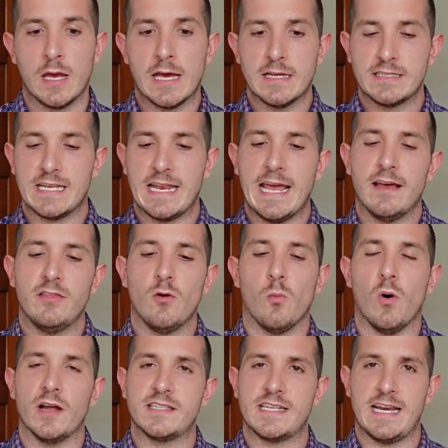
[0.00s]
Today on the
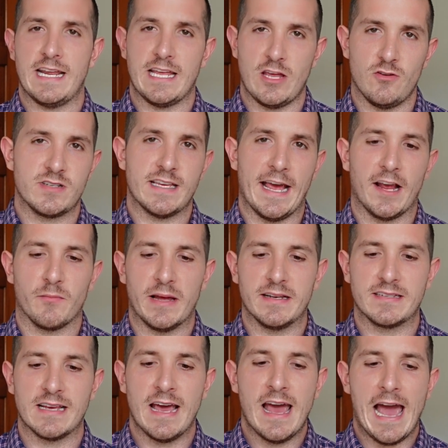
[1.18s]
What's Eating You segment,
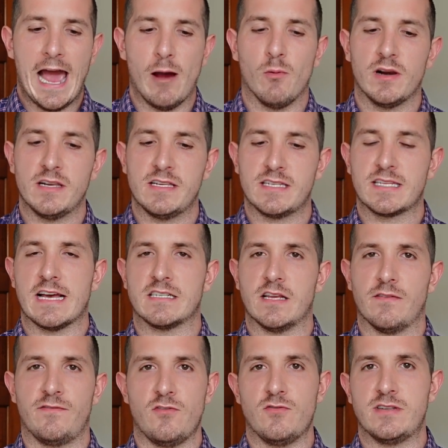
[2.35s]
I want to discuss a
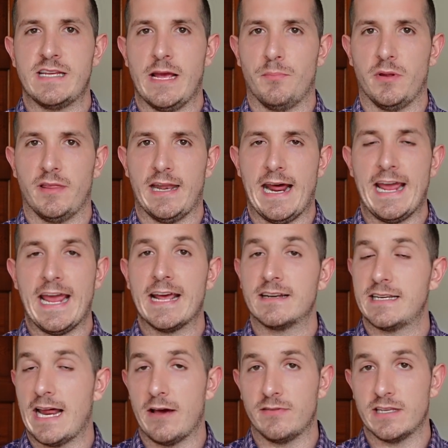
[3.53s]
food sample that I handed
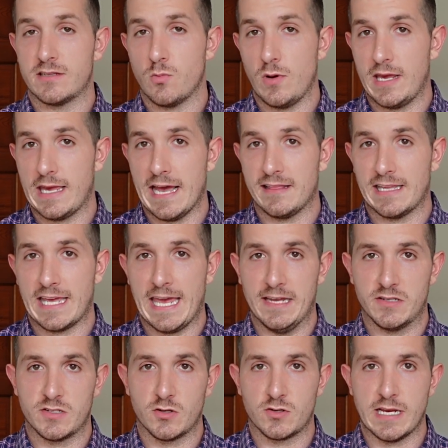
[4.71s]
out this week at the
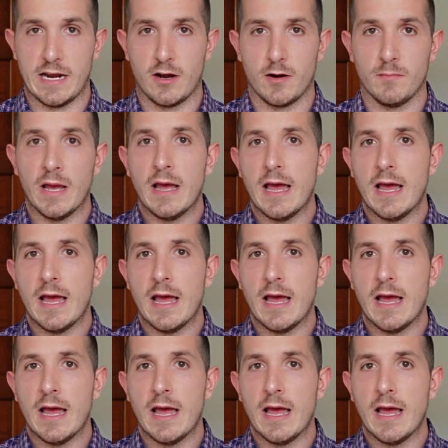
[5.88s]
Cancer Center.